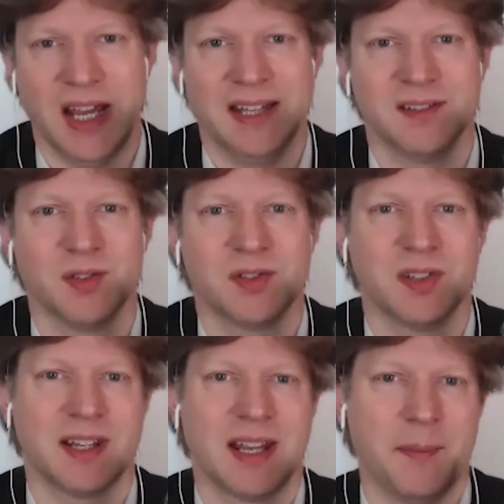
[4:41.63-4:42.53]
and
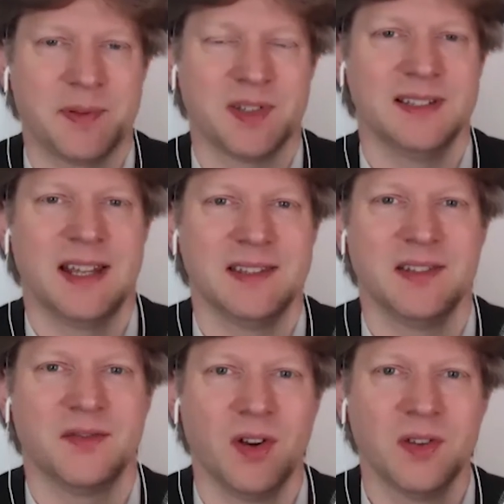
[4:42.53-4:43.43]
also it's a capital
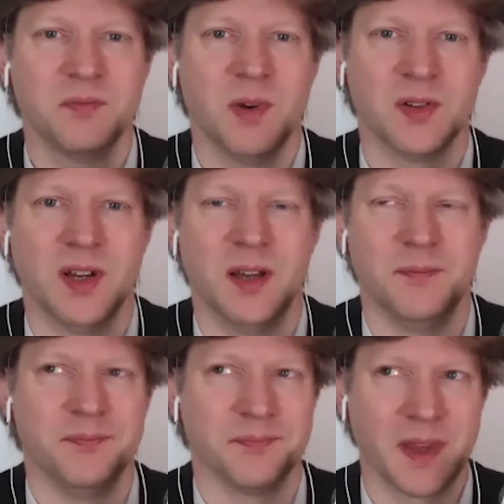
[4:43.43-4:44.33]
intensive growth model,
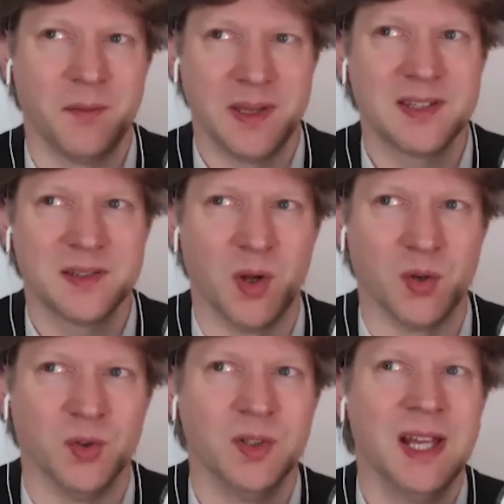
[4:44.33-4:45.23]
business
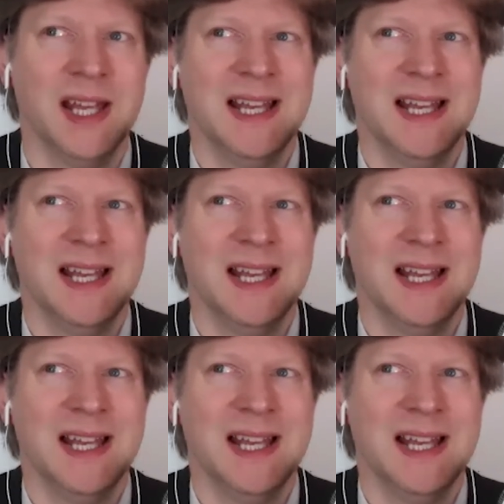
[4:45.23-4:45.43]
model.